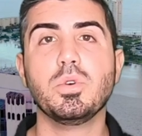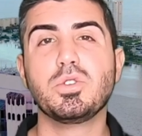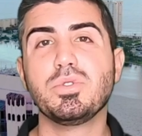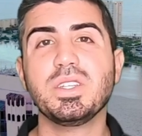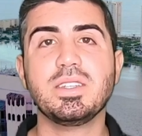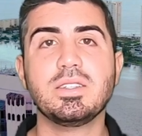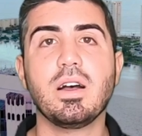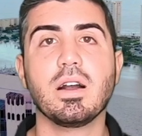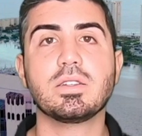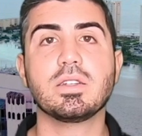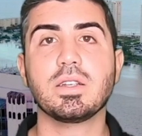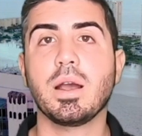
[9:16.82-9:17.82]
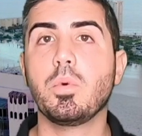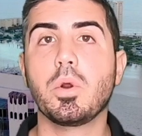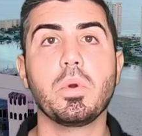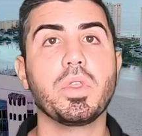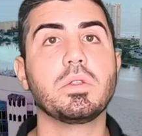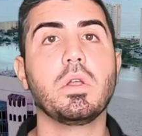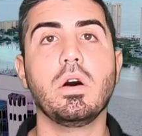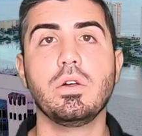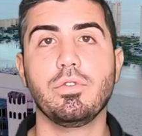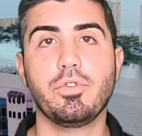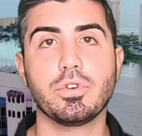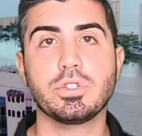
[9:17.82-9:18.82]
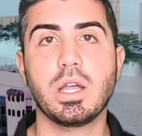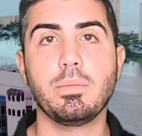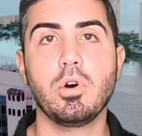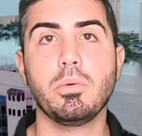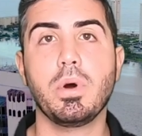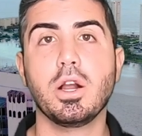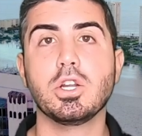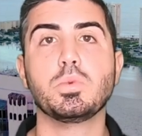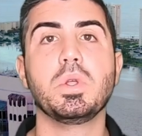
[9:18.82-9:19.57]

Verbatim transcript: which really sucks, because I work with a ton of first-time home buyers.